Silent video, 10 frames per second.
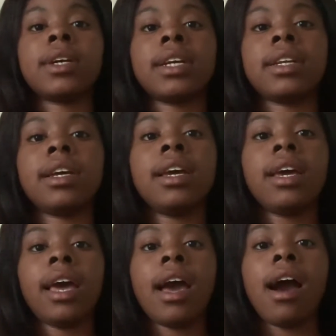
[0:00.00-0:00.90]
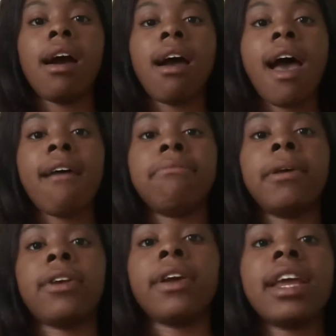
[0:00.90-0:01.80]
you can uh, have
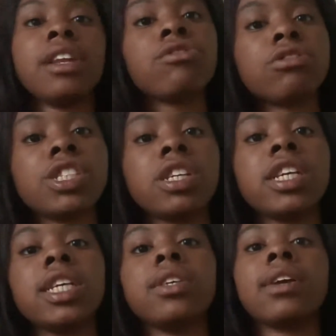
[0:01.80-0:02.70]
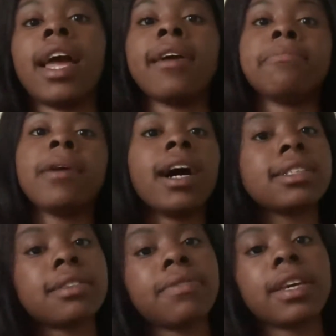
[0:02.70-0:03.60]
better energy you can have
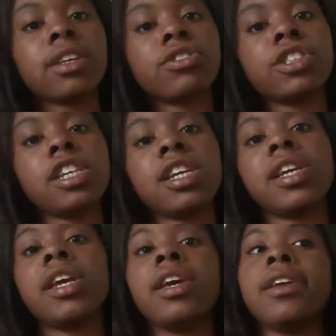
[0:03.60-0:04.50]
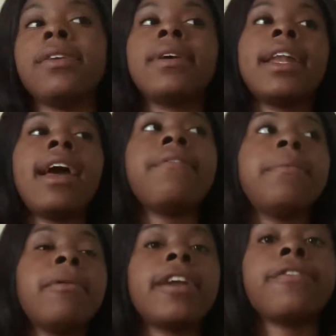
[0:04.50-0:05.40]
positive energy you can have
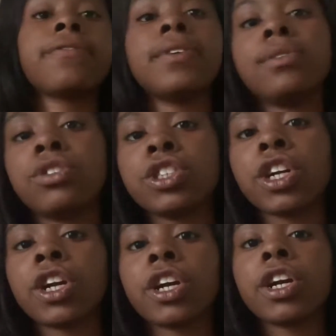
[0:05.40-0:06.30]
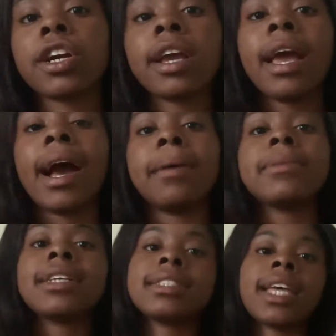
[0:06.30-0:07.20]
a brighter future
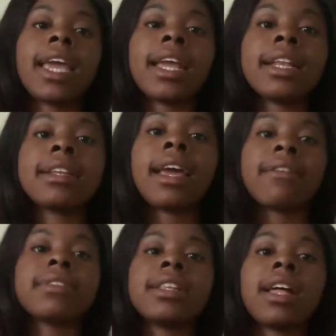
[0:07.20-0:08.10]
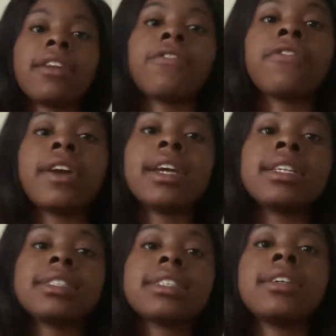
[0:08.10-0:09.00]
i'm not saying having a lot of
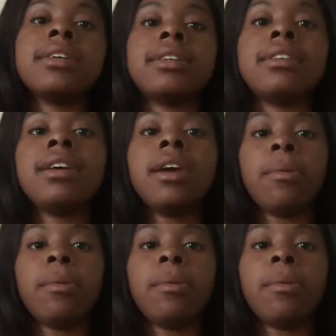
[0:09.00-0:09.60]
friends could